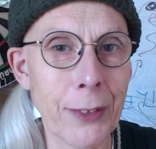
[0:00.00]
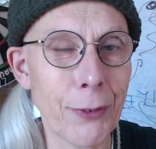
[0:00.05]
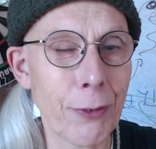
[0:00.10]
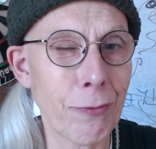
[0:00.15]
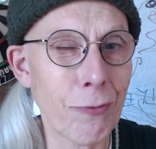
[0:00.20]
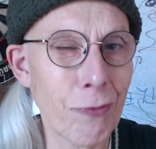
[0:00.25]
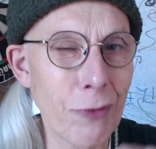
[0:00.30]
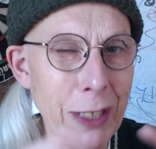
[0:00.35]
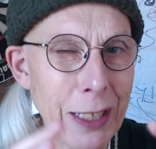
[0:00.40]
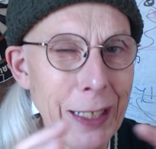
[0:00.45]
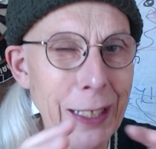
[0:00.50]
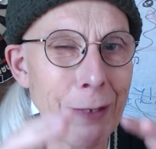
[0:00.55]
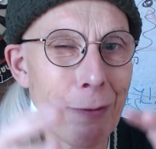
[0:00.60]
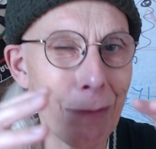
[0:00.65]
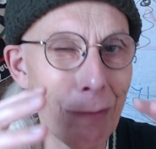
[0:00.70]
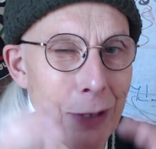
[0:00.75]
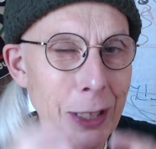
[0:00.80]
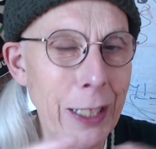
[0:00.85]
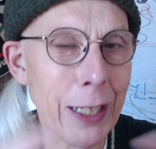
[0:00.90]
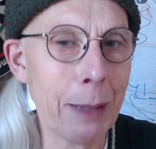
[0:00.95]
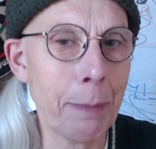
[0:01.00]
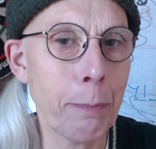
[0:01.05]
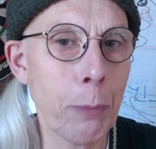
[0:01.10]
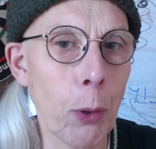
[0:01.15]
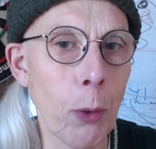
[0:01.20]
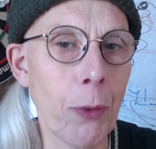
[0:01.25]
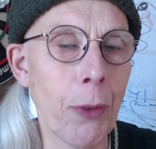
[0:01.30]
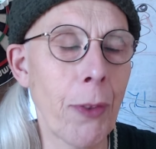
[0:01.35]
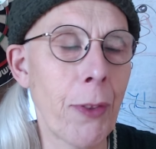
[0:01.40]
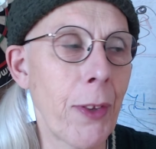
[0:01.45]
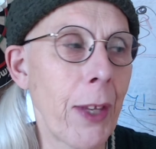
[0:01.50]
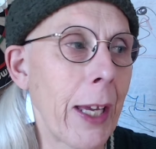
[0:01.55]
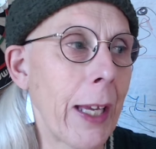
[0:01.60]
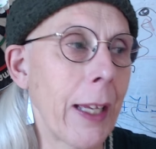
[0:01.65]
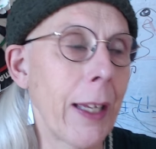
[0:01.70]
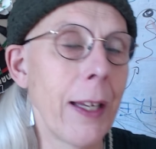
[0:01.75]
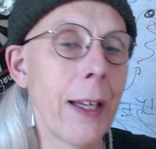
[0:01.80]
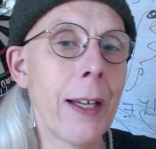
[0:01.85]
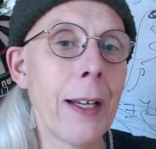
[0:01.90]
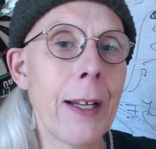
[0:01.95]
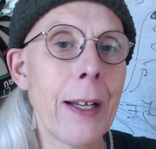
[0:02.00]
It's a really, really important thing.